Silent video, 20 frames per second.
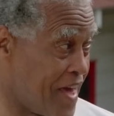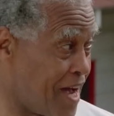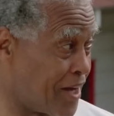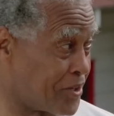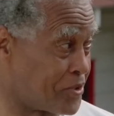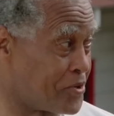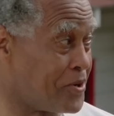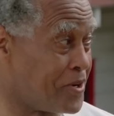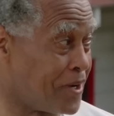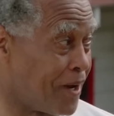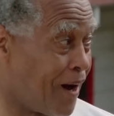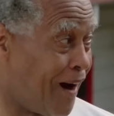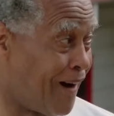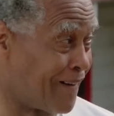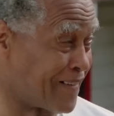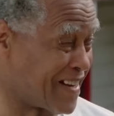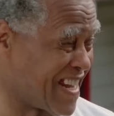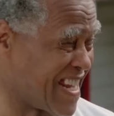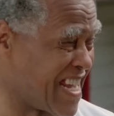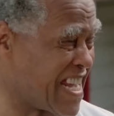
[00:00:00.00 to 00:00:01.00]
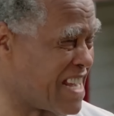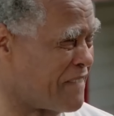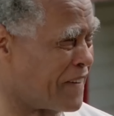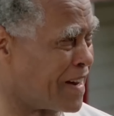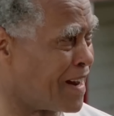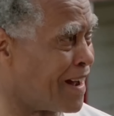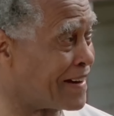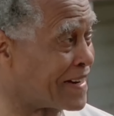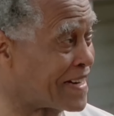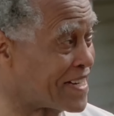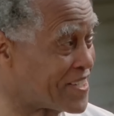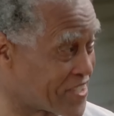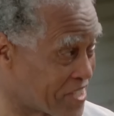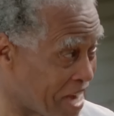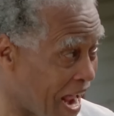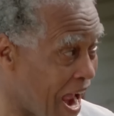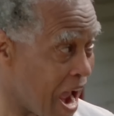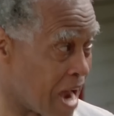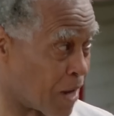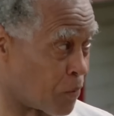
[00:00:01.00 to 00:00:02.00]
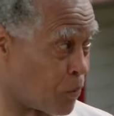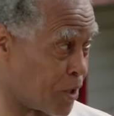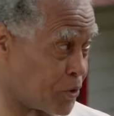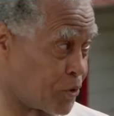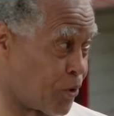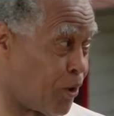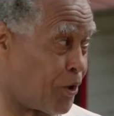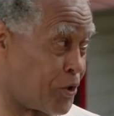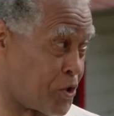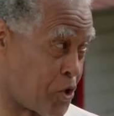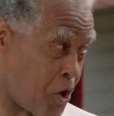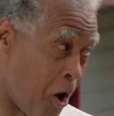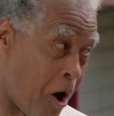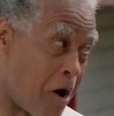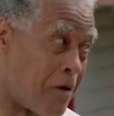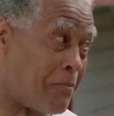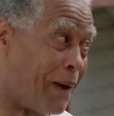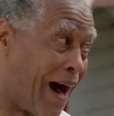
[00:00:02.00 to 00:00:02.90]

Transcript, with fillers: they're too young to even understand what's on your